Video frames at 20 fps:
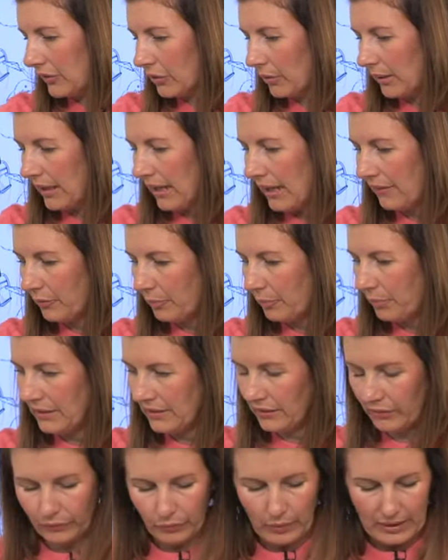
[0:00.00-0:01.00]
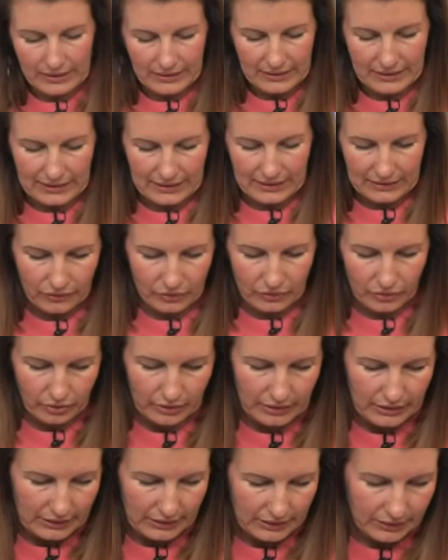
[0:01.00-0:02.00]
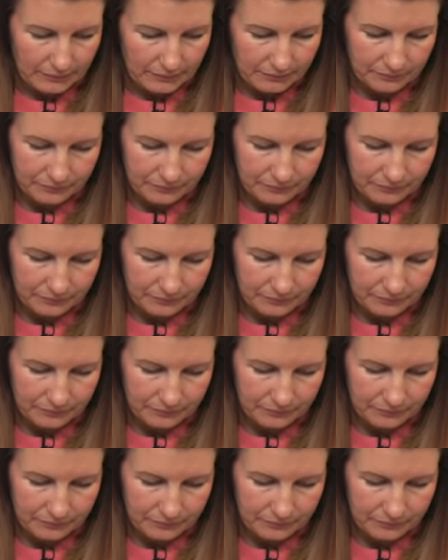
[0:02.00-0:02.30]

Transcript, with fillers: so I have a piece of white cardstock here.